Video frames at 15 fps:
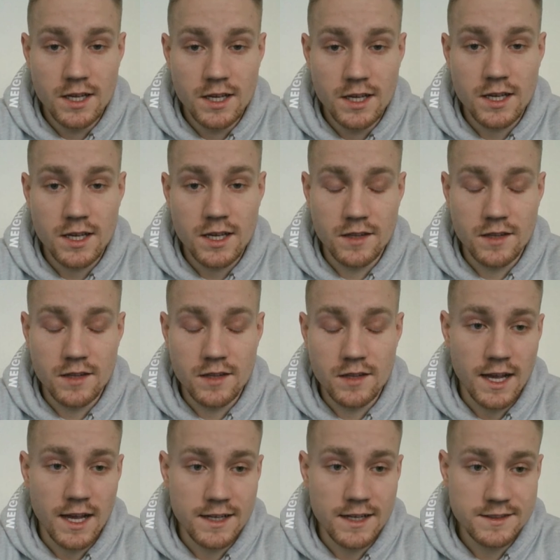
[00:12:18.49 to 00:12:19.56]
And the
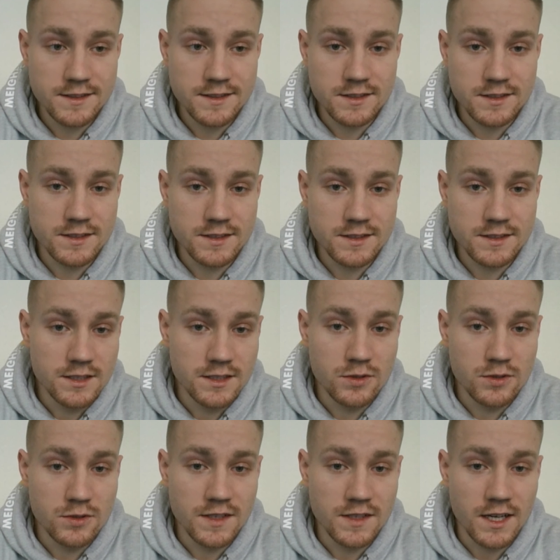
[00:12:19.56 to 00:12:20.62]
last set still
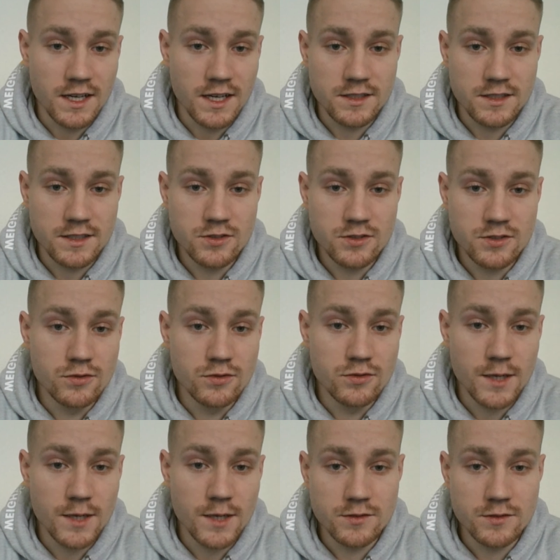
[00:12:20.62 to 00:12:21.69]
was like 2
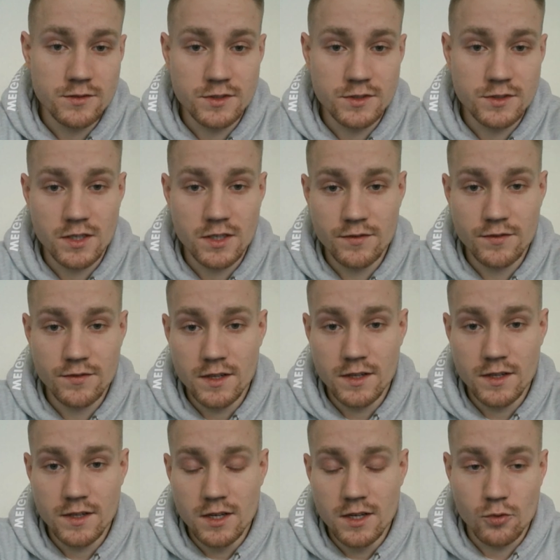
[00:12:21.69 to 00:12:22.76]
reps in reserve,
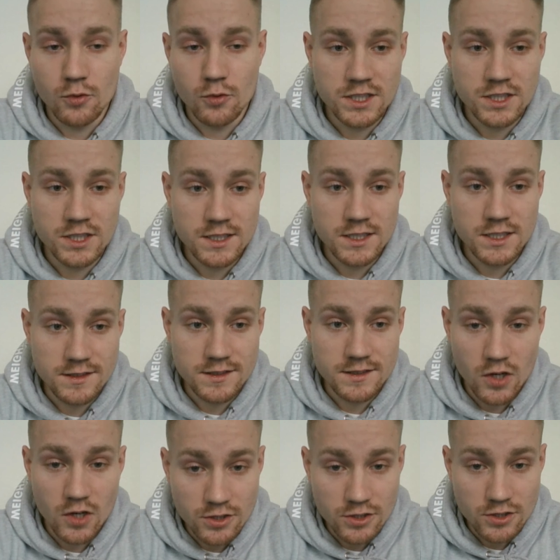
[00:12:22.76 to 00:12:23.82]
which is a
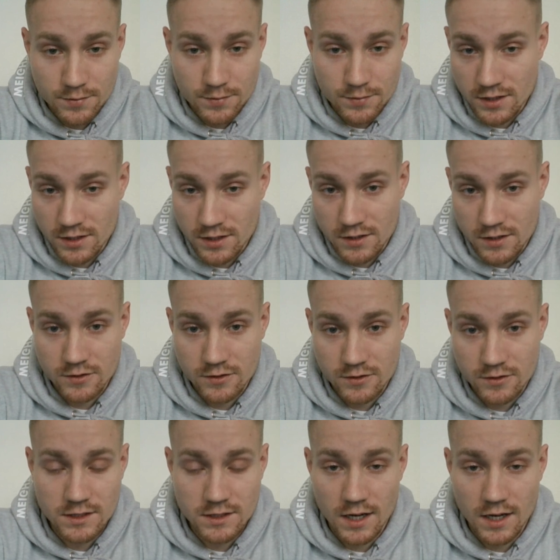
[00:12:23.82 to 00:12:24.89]
volume PR for me.